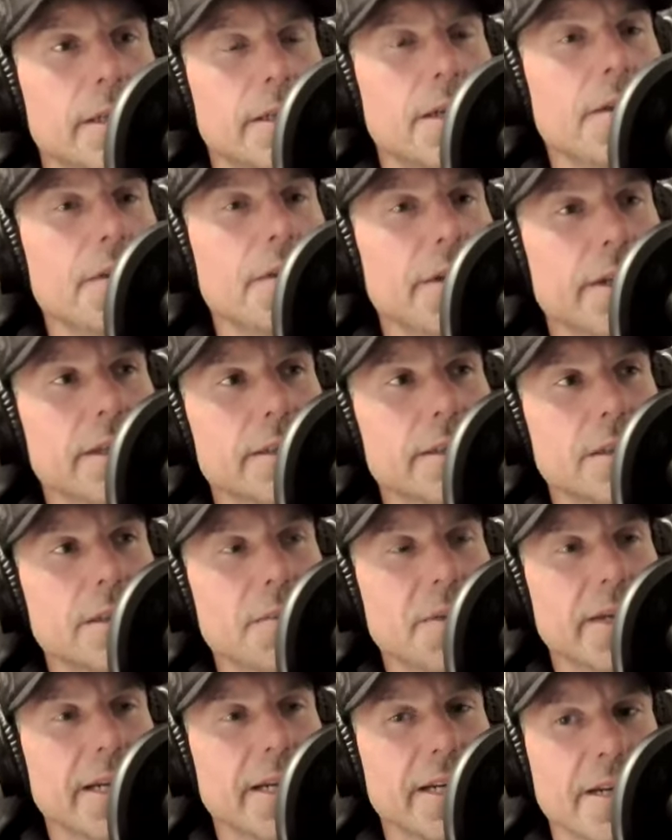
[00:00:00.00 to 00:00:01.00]
Nothing,
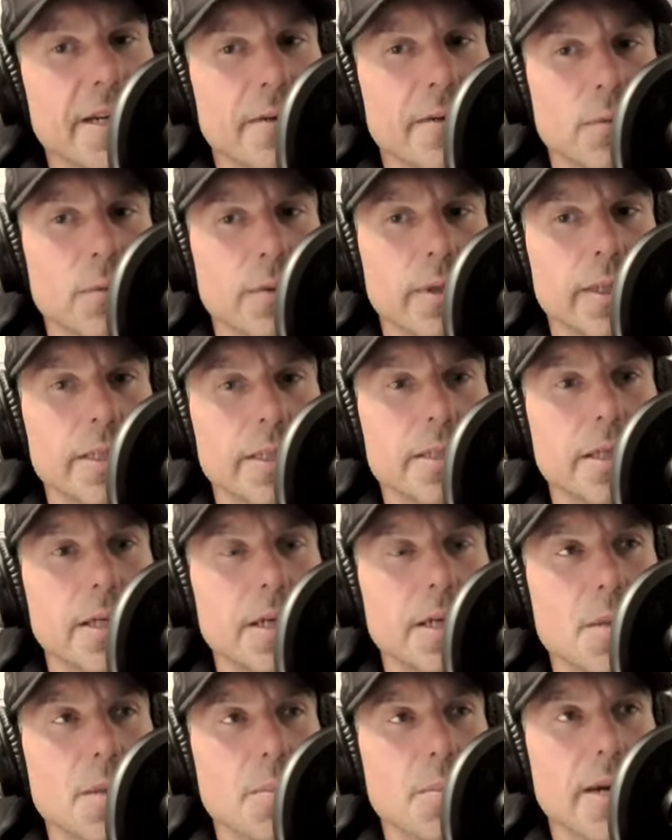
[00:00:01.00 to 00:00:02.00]
something I'd never really
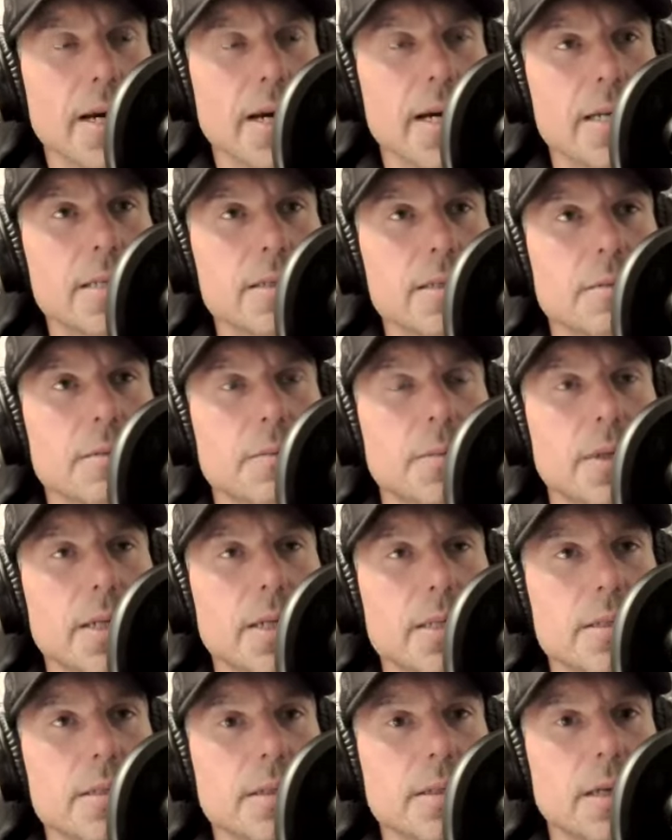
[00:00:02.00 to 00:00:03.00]
done in the past,
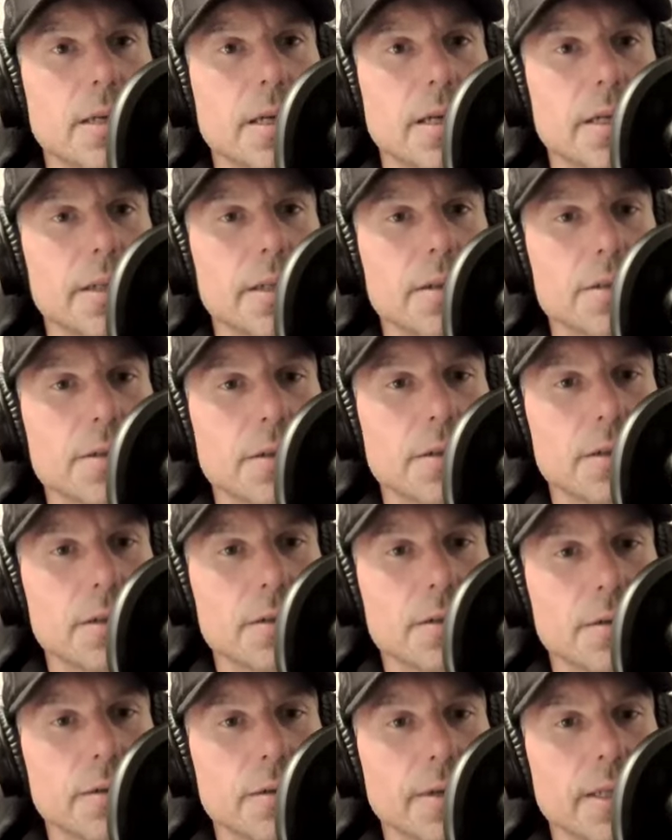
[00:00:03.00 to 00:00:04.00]
but I'm gonna
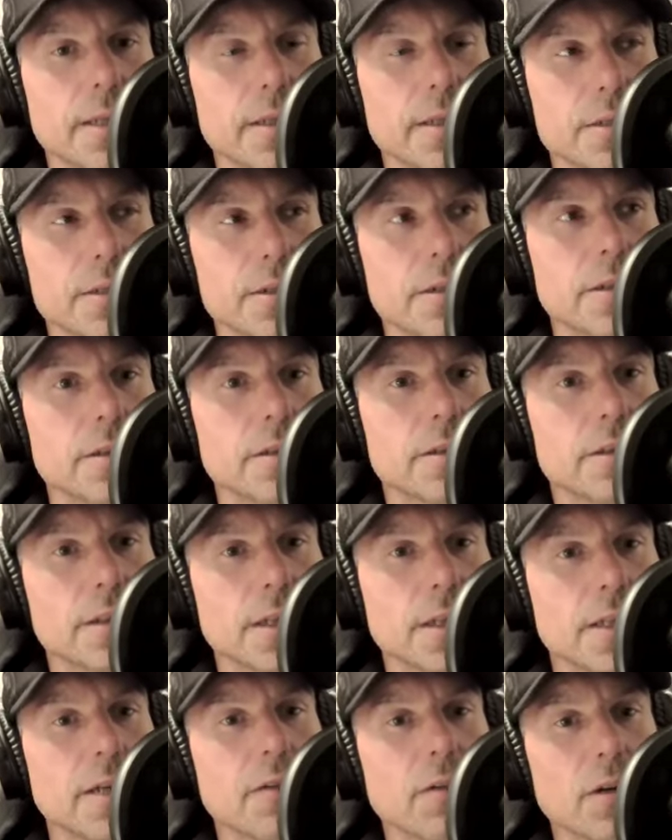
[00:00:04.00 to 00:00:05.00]
start doing it this year.
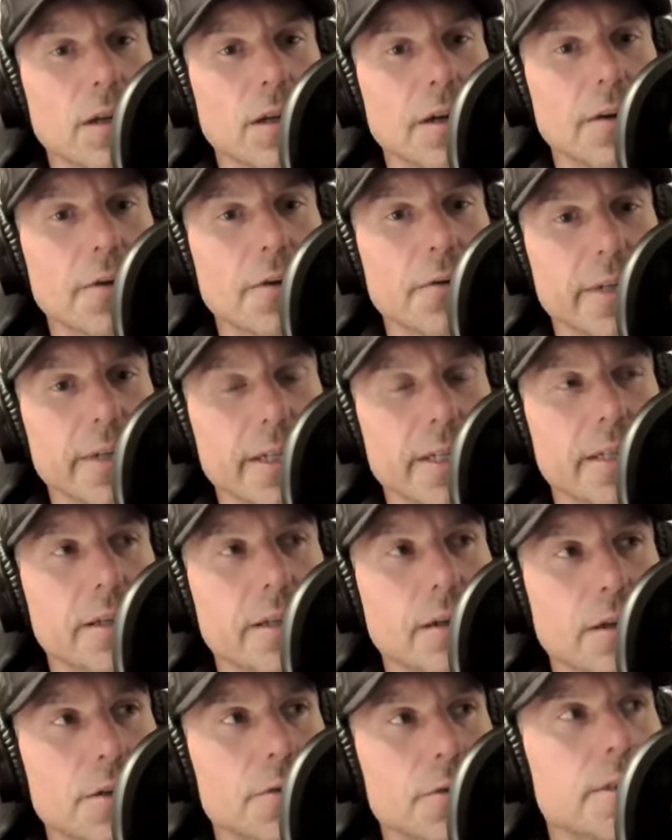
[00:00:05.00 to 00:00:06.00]
Gonna cover a lot of 3D
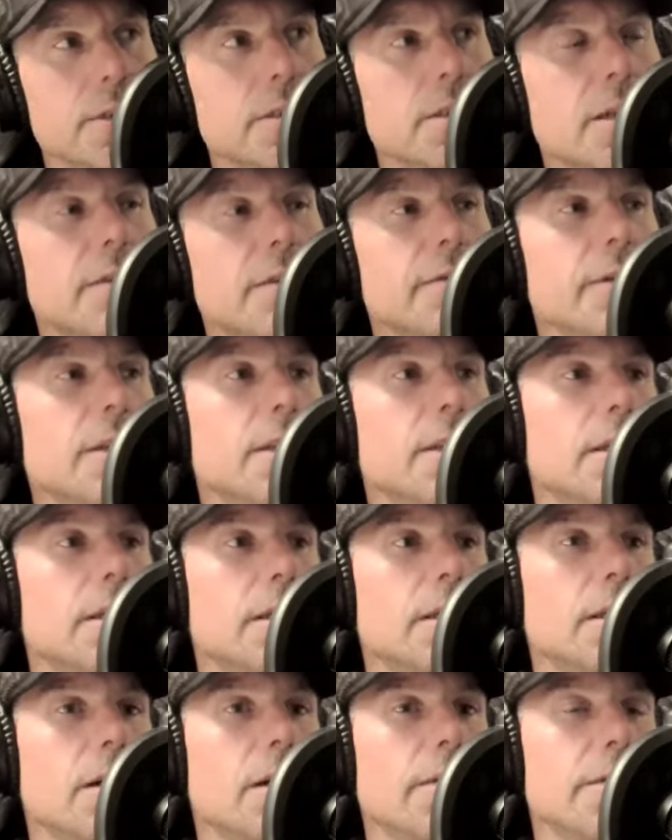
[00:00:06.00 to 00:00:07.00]
and archery stuff.
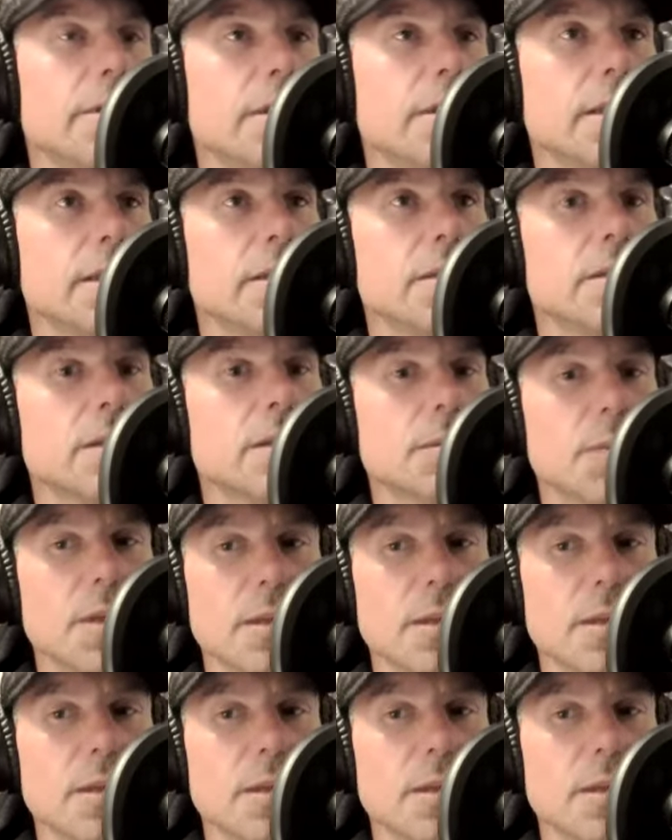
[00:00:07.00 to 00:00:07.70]
Obviously, there's gonna